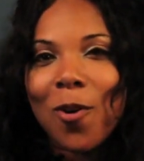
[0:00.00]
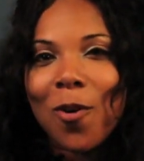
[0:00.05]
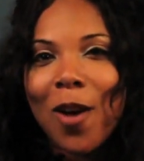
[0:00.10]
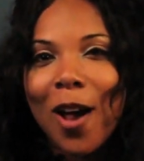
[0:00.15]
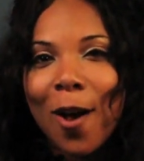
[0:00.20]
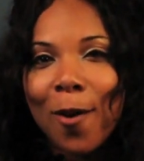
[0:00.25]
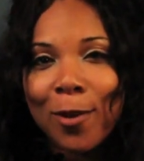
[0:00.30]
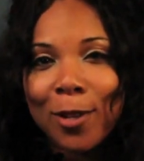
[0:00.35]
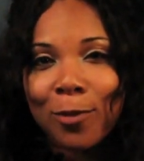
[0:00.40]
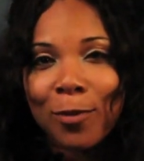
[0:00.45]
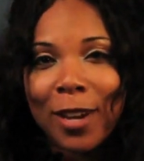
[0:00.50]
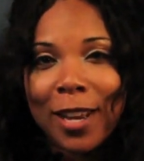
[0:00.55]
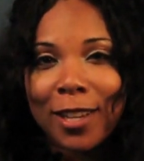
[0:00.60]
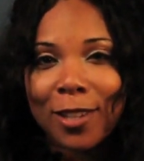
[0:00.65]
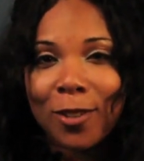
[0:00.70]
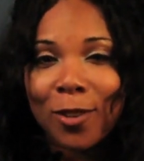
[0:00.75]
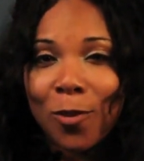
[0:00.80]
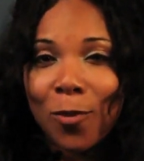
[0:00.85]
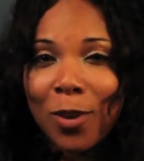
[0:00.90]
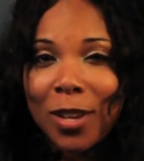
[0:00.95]
I was raised
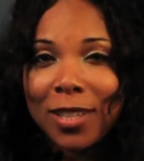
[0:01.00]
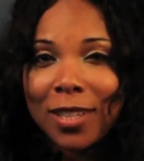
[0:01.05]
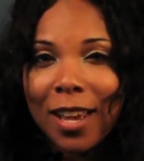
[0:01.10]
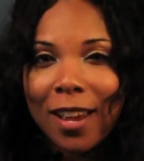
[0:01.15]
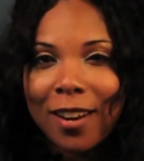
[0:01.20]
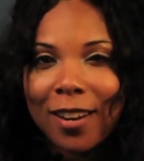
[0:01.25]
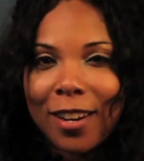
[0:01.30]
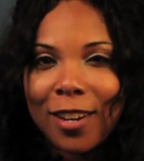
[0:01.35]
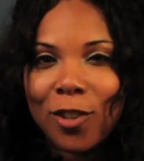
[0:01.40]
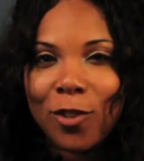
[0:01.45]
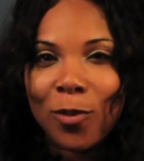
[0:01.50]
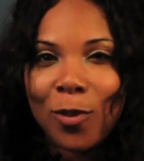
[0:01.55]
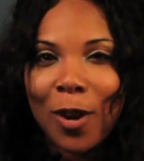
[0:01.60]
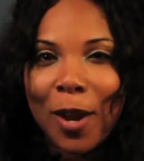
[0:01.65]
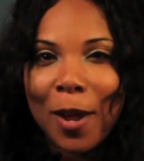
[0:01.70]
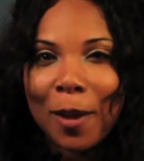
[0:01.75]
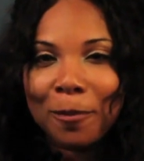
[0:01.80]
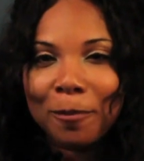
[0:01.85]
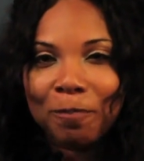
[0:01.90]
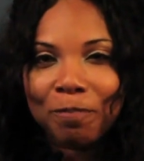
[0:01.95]
on the west side of
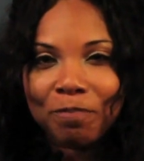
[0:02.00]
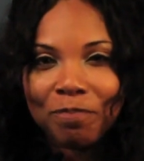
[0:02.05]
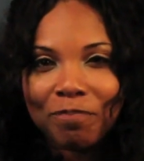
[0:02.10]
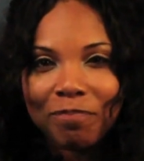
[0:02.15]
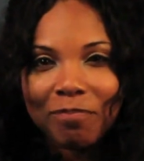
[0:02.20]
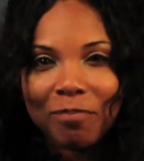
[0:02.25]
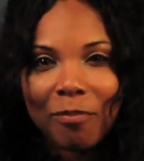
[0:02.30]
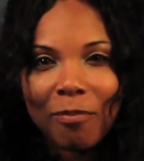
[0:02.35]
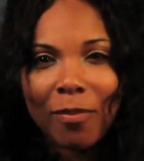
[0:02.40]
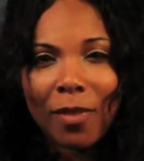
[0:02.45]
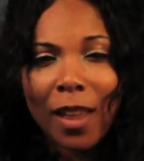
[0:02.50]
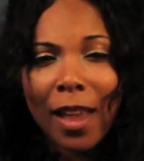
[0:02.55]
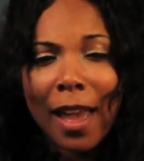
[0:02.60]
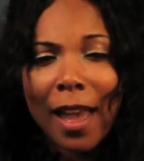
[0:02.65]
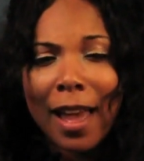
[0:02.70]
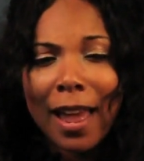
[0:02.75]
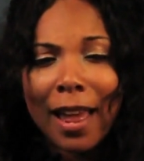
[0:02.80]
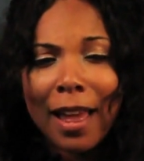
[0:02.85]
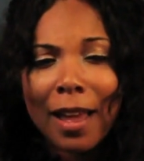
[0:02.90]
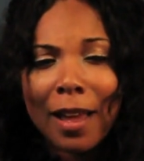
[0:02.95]
Detroit.
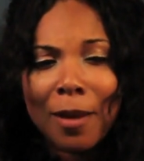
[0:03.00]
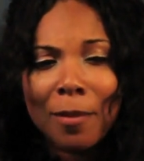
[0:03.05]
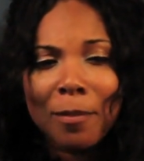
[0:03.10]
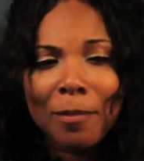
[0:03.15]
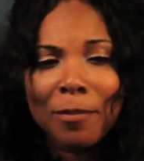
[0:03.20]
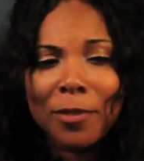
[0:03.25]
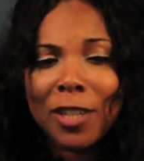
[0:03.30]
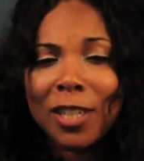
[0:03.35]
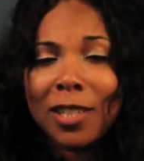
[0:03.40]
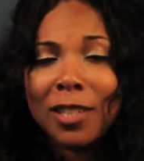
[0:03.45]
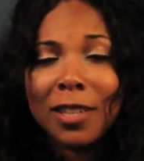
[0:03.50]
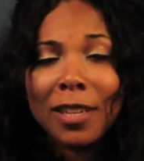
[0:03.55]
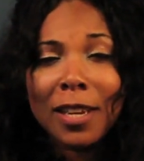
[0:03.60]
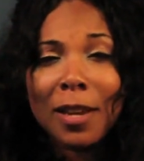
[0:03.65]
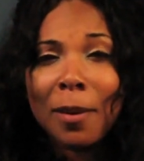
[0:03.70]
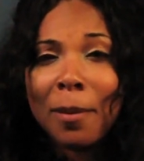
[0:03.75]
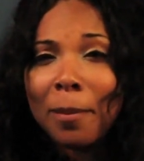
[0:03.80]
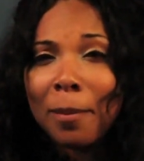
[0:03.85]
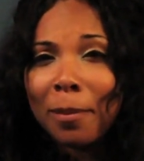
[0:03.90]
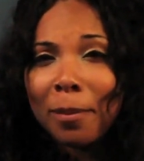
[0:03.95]
Um, just
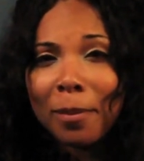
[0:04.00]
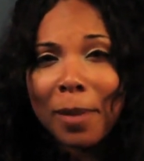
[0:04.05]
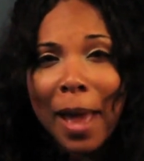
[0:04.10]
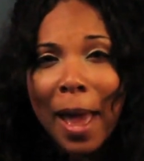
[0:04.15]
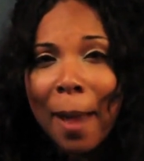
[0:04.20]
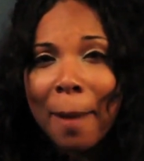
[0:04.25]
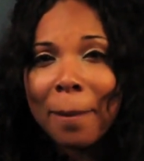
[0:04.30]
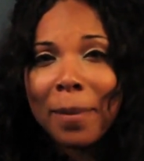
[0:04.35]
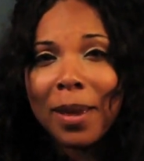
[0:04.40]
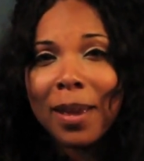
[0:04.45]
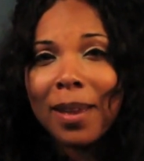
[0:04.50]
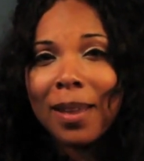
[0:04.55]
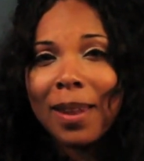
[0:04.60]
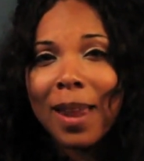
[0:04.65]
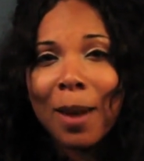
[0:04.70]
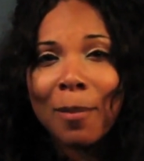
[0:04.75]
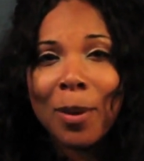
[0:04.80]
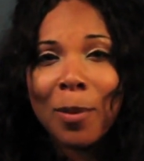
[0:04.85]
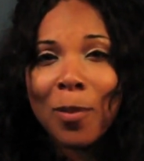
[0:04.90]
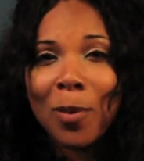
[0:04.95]
looking at me, a
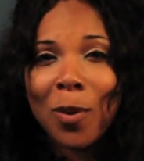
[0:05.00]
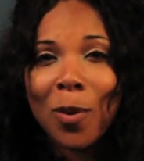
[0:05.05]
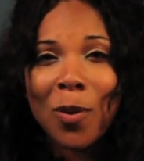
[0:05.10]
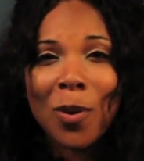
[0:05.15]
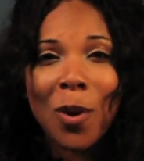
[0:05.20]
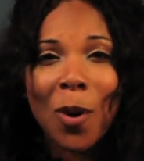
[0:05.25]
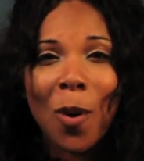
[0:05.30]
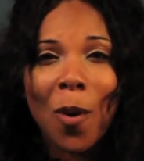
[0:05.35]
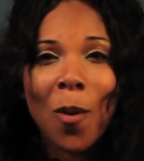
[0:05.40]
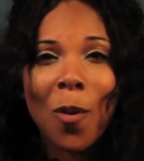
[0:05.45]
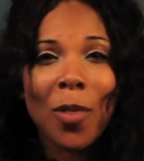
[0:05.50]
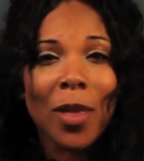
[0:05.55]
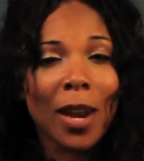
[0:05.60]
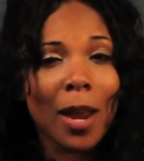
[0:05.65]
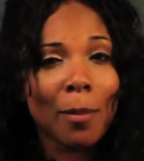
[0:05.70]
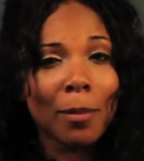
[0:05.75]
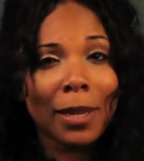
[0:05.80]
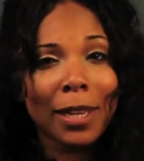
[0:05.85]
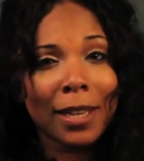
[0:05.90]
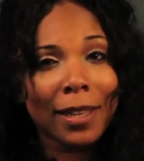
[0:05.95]
lot of people don't know that
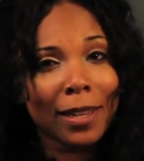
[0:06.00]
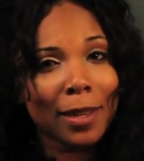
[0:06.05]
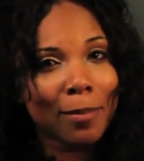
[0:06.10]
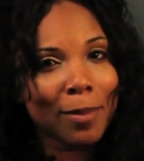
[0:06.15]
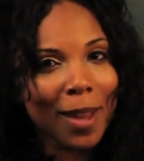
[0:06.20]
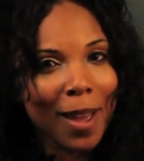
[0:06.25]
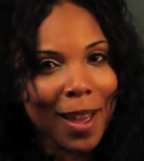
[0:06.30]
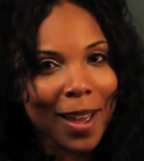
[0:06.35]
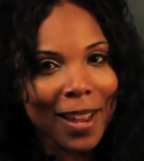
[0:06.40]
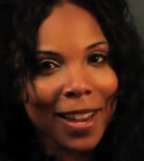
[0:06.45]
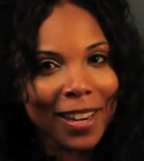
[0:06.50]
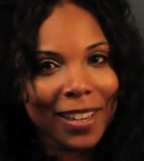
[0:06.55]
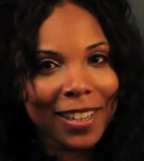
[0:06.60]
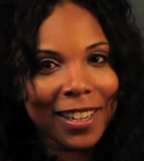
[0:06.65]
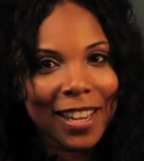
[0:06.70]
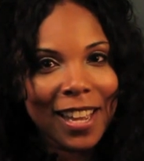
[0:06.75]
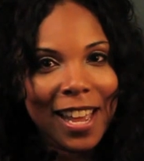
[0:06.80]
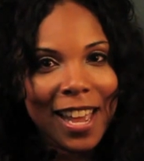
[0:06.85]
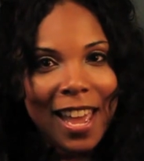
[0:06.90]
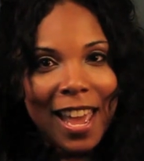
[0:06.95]
I'm legally blind.
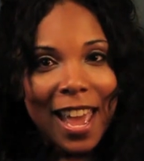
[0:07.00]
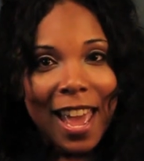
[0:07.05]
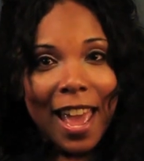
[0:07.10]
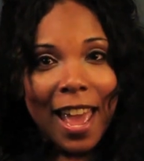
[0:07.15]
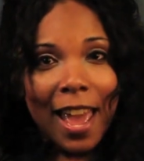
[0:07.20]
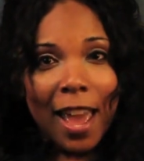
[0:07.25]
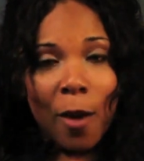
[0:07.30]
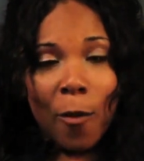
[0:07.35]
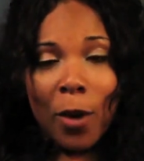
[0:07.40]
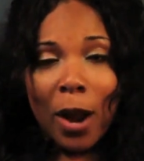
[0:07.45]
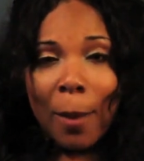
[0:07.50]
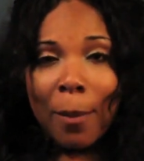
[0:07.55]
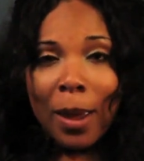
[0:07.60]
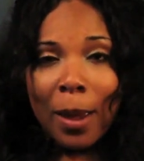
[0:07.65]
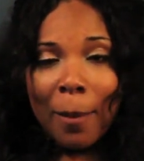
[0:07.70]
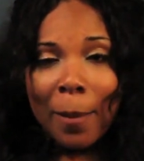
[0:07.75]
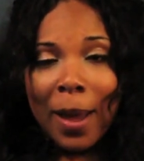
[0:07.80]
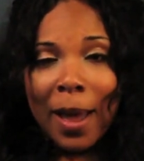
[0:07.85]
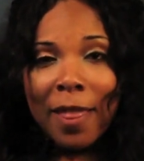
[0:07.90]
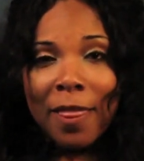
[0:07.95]
And what I
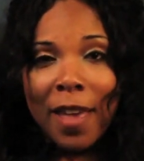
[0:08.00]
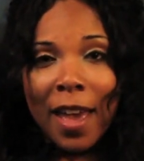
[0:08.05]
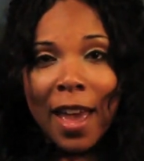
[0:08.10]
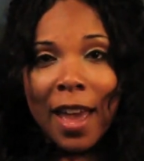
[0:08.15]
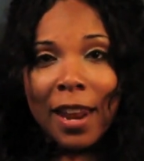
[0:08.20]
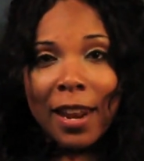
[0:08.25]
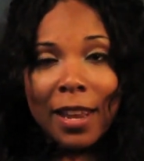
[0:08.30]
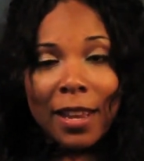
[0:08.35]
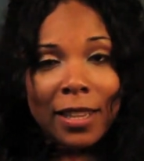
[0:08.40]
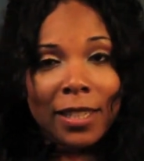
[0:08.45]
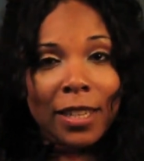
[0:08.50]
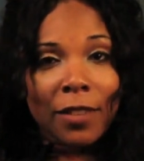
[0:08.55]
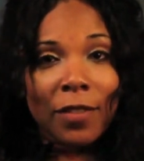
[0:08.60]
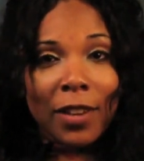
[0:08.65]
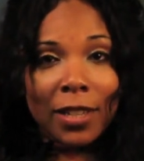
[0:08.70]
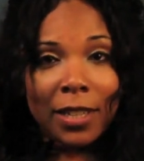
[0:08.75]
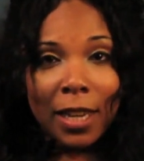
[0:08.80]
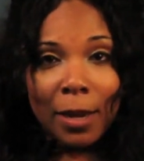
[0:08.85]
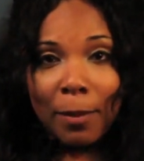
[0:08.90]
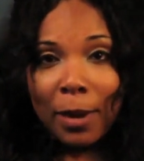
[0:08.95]
mean by that is if I
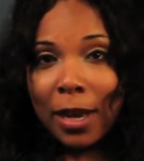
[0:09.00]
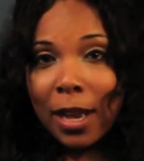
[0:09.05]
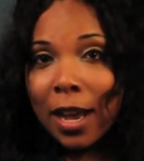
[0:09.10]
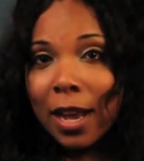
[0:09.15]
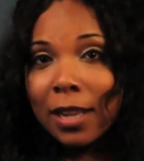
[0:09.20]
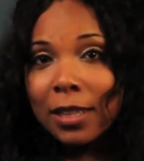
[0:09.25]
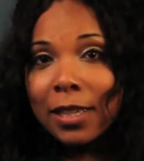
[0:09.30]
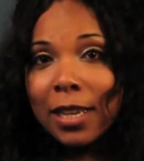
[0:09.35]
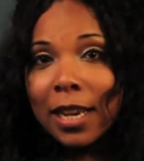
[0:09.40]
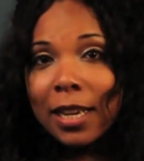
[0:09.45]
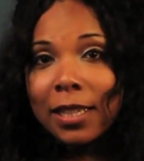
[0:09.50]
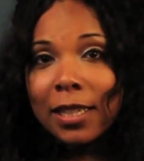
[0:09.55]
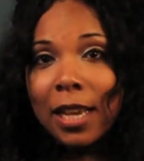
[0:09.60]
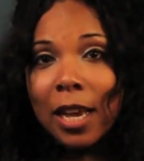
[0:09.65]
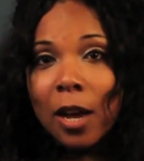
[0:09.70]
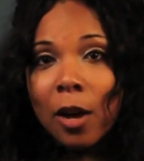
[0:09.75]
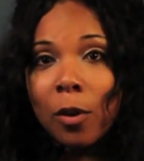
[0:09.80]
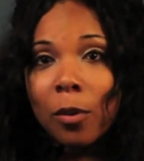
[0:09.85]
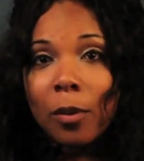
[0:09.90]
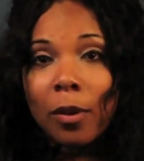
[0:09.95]
take my contacts
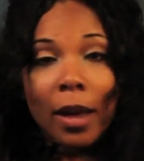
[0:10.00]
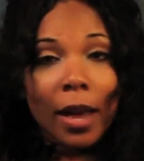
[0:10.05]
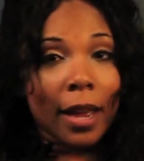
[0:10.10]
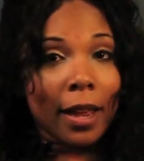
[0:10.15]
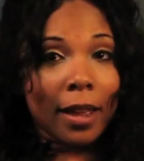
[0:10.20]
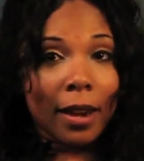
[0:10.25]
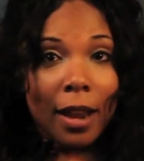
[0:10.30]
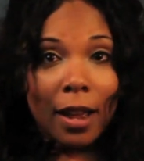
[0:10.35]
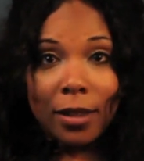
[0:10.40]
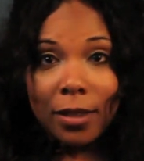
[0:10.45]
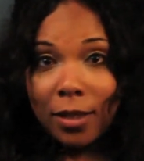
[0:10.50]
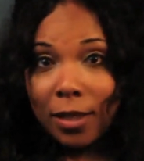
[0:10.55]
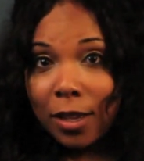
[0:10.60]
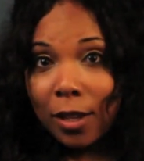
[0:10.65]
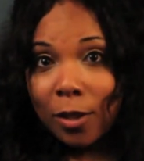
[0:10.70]
out, I cannot see